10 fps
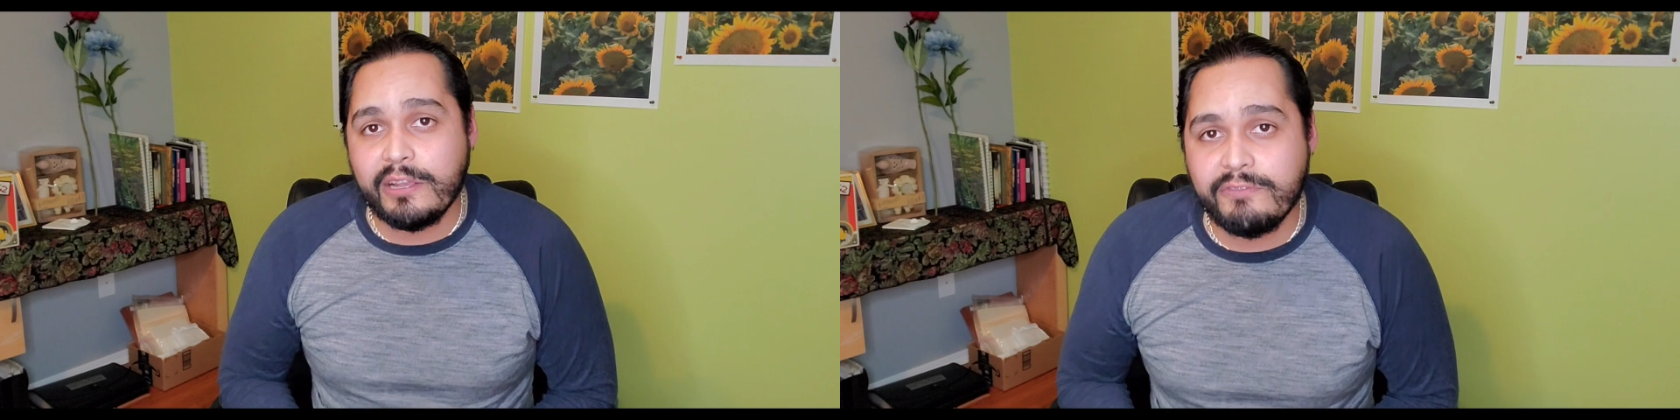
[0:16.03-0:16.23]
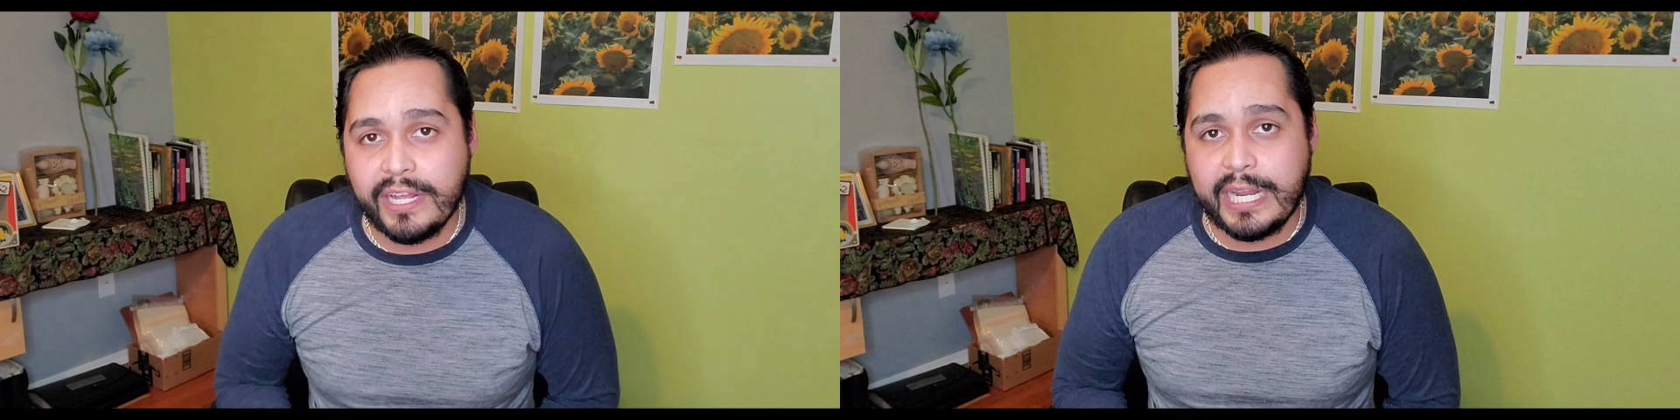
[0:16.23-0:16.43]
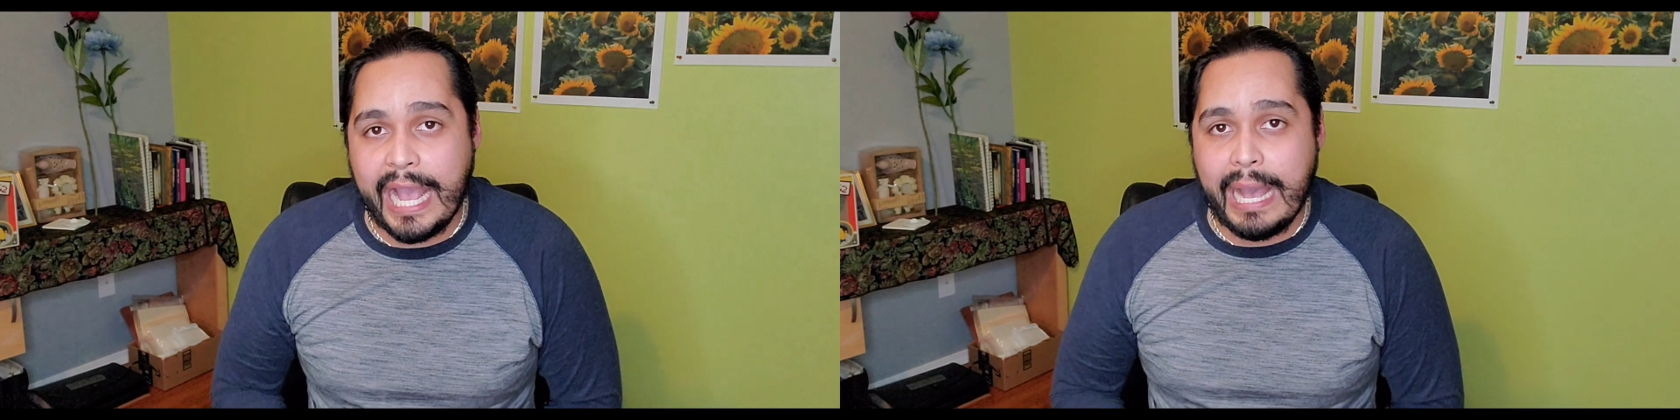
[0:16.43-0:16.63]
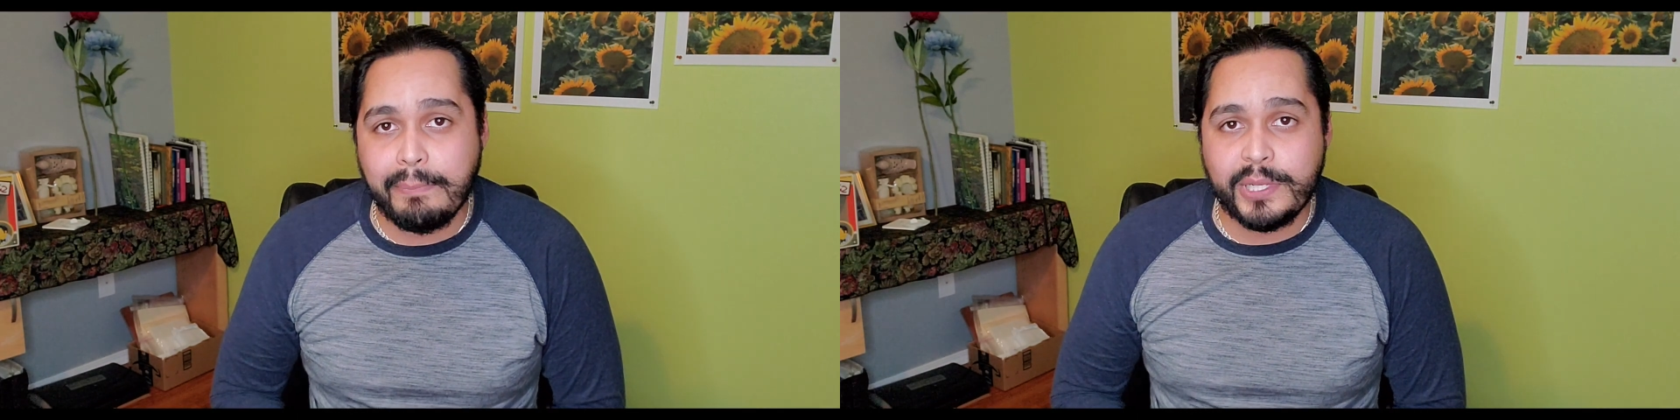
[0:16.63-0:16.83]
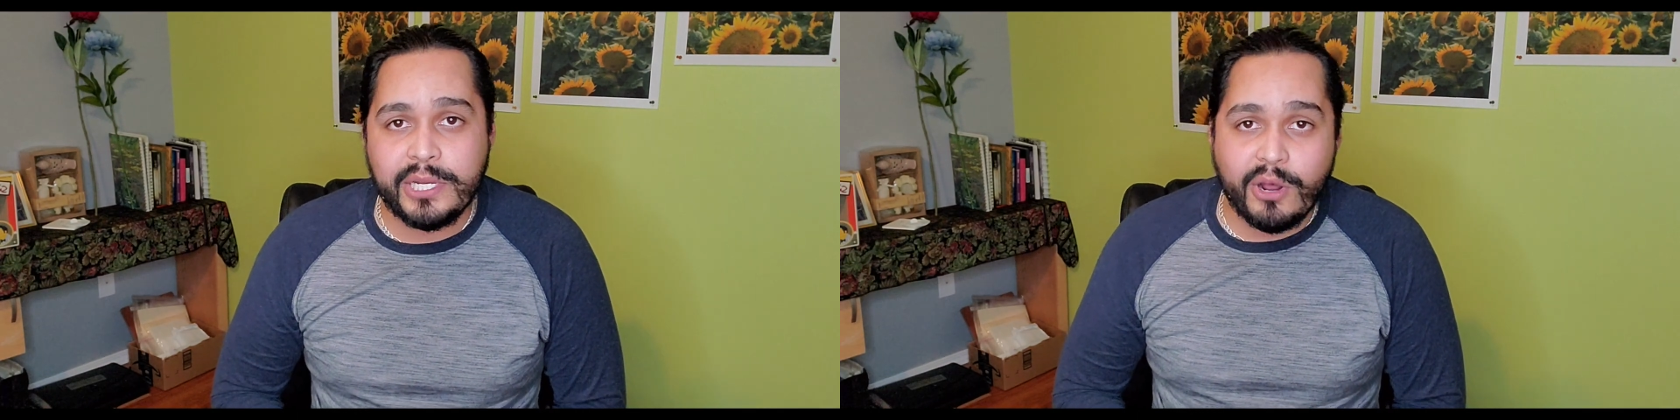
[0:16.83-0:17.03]
event
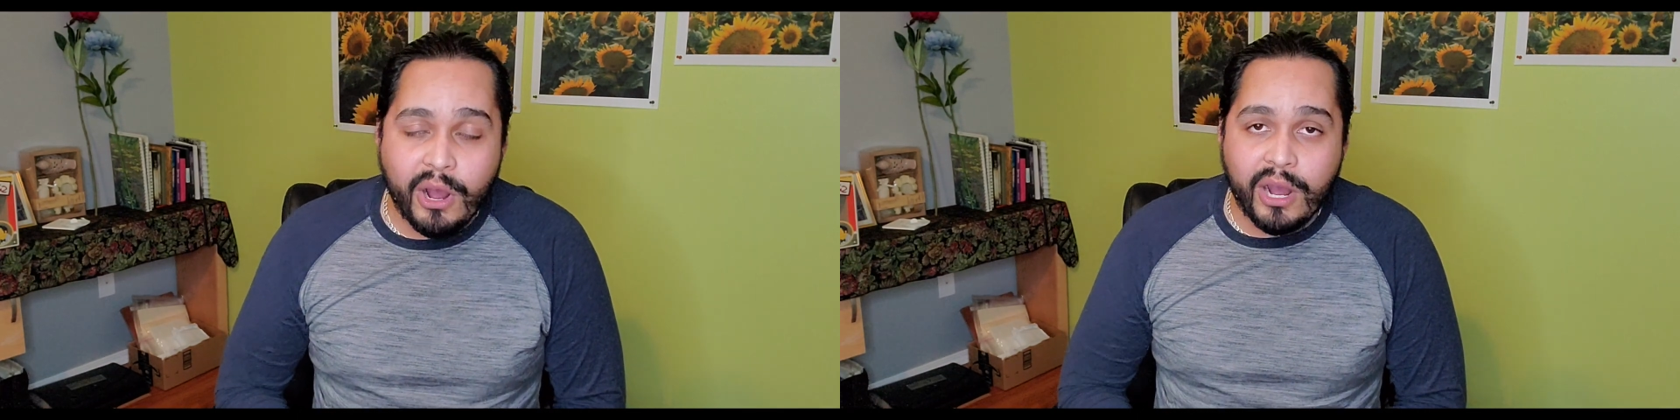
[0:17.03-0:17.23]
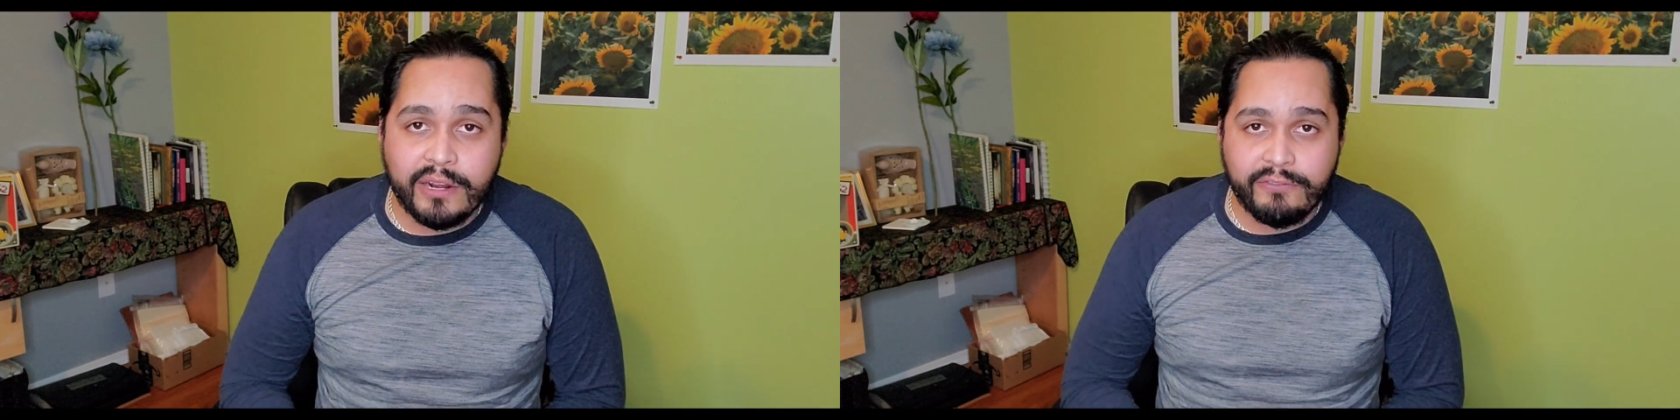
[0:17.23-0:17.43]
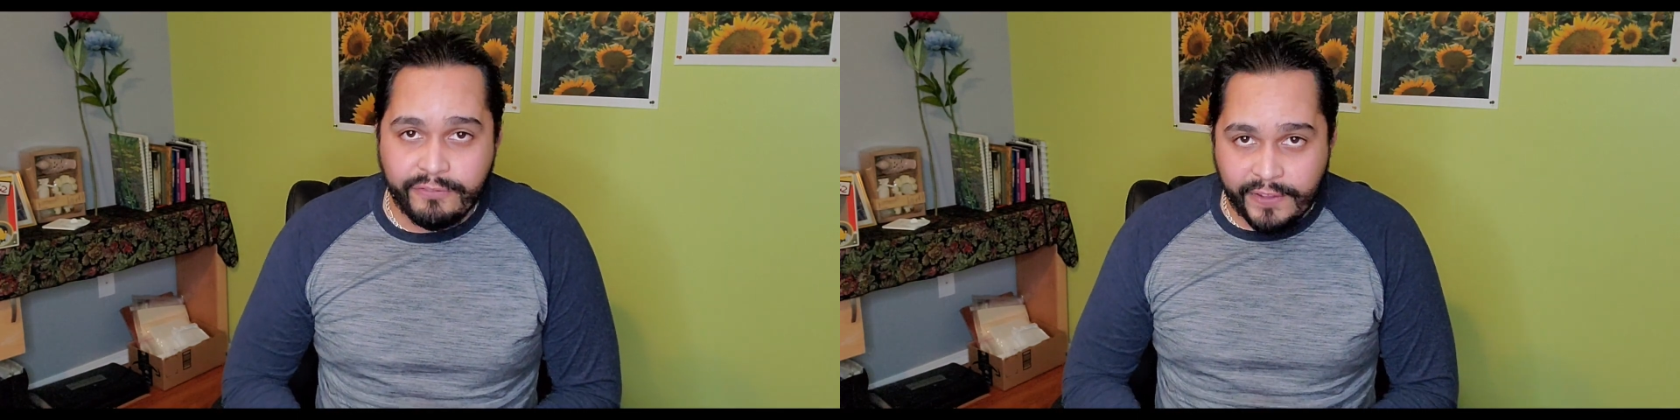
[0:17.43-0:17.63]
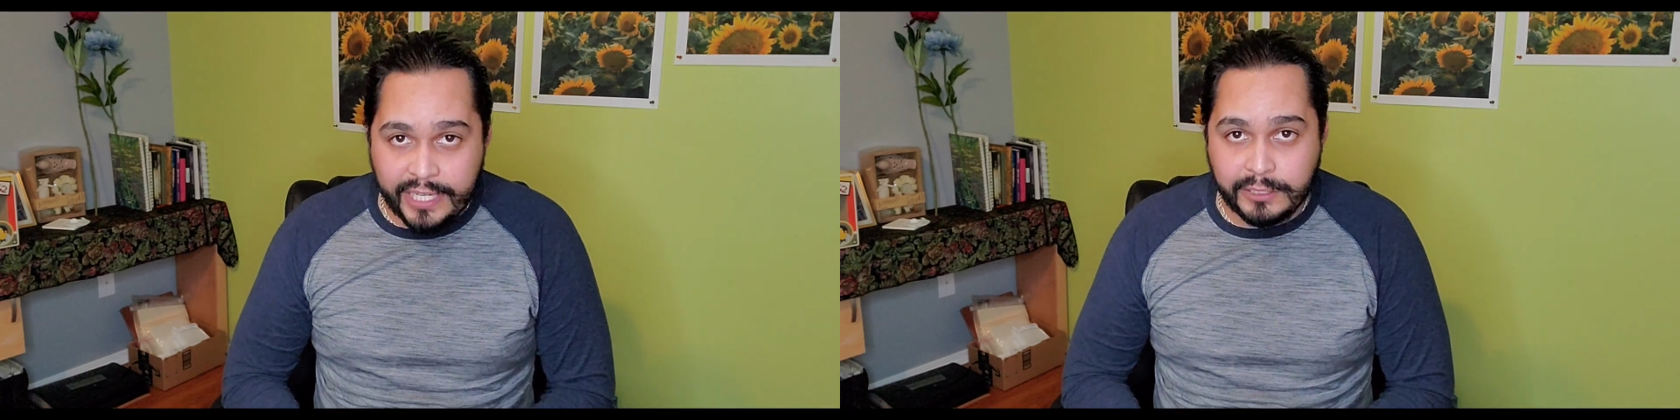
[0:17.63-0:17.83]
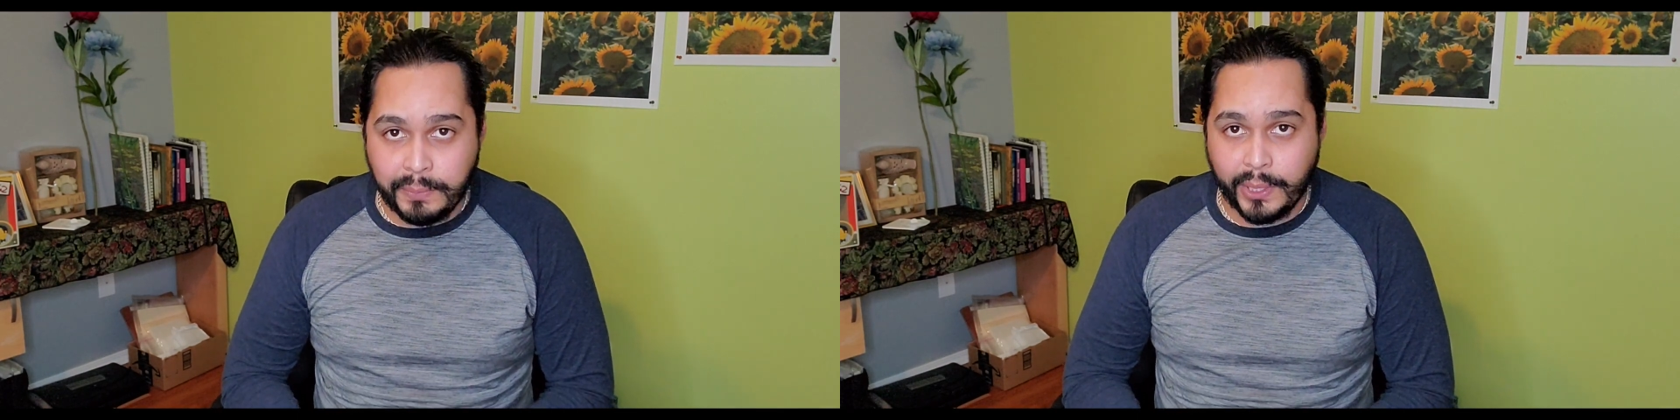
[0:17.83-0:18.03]
happening on
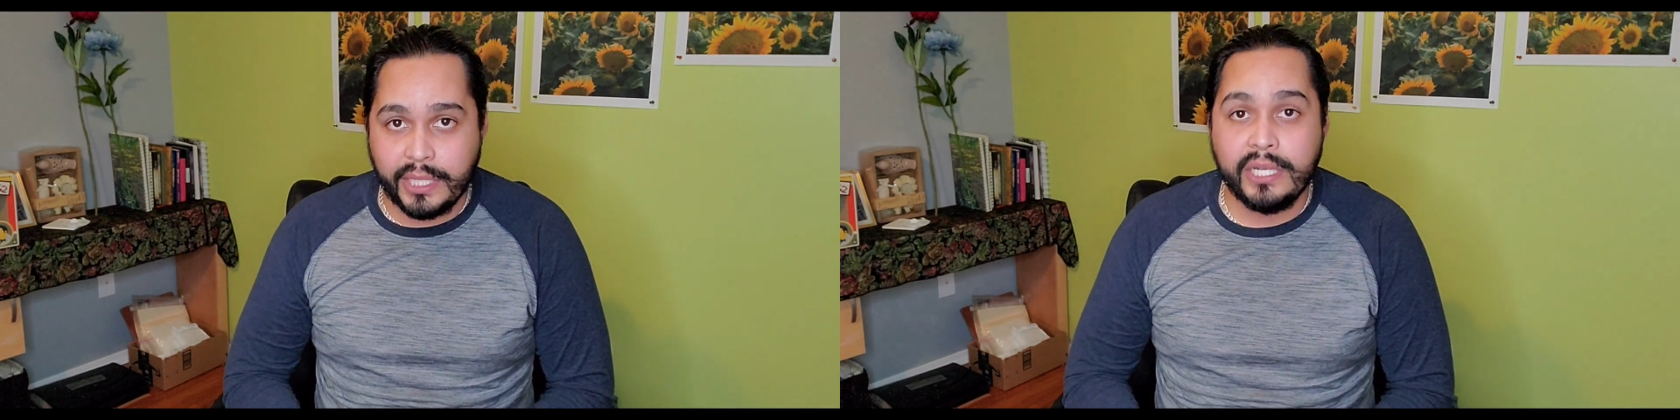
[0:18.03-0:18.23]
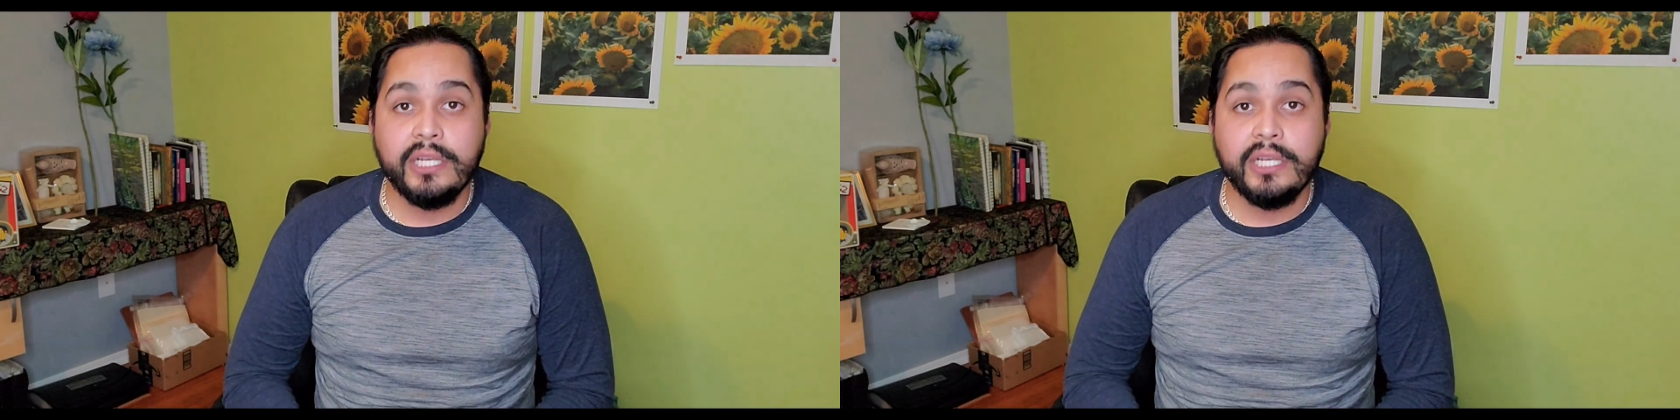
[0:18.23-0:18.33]
Facebook.